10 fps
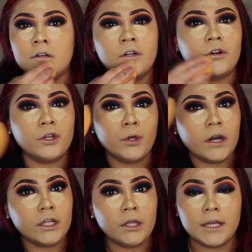Girl, you
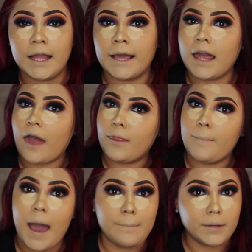already looking like the
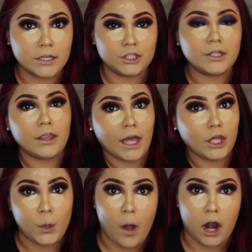bad bitch that
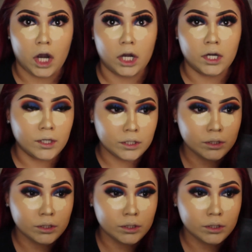you are.